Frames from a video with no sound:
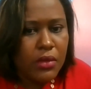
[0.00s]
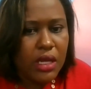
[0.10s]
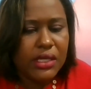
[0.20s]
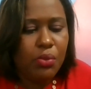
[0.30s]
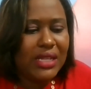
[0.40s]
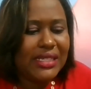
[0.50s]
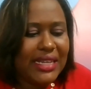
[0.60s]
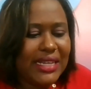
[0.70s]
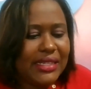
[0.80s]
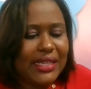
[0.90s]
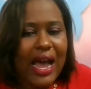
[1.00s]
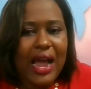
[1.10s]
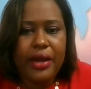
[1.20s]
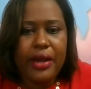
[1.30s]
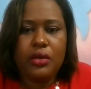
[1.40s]
Someone says it's
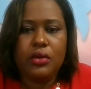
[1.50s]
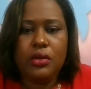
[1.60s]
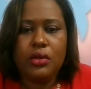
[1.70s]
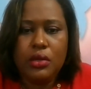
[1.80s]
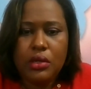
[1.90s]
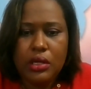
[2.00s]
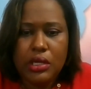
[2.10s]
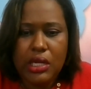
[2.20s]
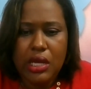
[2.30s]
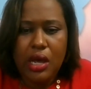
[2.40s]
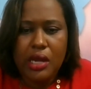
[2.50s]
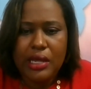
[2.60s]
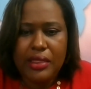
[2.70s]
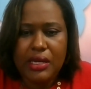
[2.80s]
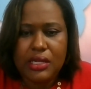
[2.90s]
hard. Dion,
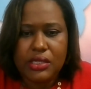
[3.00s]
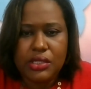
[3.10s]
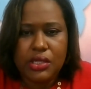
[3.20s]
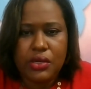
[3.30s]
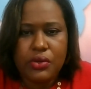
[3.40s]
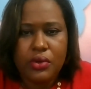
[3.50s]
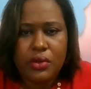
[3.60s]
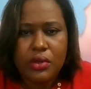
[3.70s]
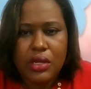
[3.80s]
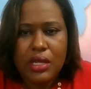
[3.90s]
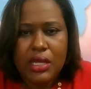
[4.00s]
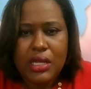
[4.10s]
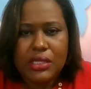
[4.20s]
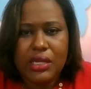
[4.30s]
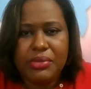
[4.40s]
I think this is you.
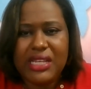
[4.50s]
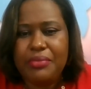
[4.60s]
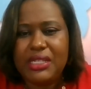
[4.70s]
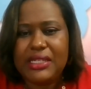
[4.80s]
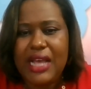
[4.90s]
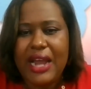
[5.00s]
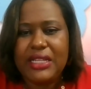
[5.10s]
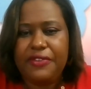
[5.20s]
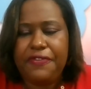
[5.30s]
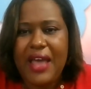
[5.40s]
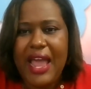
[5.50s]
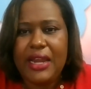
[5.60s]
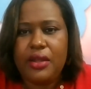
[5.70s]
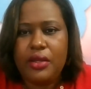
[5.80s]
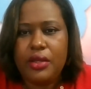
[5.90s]
Sometimes it's hard to
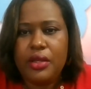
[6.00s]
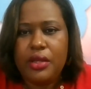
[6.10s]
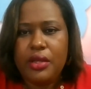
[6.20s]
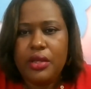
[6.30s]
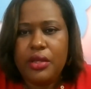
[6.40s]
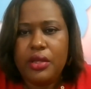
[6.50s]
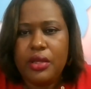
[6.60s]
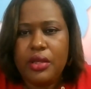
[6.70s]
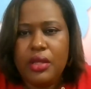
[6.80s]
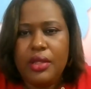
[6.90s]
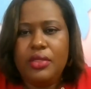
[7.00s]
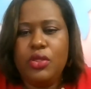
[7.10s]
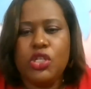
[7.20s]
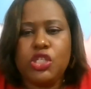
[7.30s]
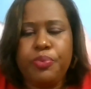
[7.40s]
find
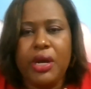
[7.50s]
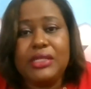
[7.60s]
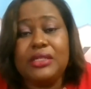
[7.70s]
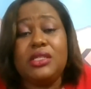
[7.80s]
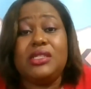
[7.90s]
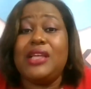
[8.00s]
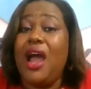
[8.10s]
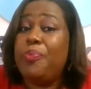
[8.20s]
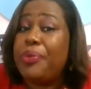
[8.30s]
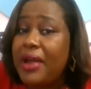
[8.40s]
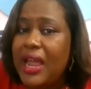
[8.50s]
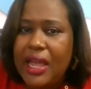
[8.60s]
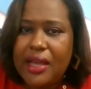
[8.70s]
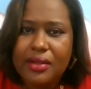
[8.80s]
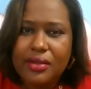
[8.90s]
those persons, start
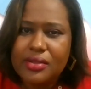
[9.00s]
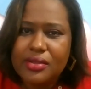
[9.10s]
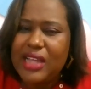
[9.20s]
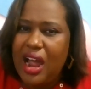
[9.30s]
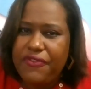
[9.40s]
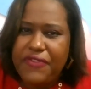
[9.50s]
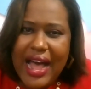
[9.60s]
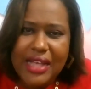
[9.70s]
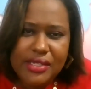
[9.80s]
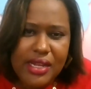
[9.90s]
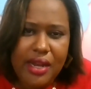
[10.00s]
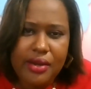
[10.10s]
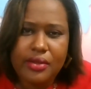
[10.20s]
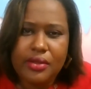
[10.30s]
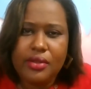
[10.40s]
praying, start fasting,
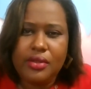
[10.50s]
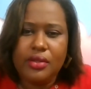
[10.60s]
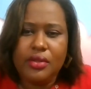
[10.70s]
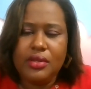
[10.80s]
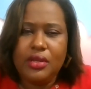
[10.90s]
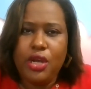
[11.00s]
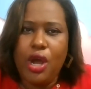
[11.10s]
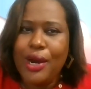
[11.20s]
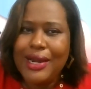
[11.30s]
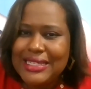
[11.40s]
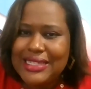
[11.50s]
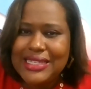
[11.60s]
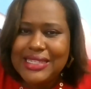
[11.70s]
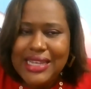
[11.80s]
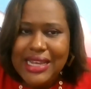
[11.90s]
earnestly
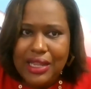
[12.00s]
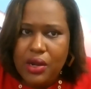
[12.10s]
seek the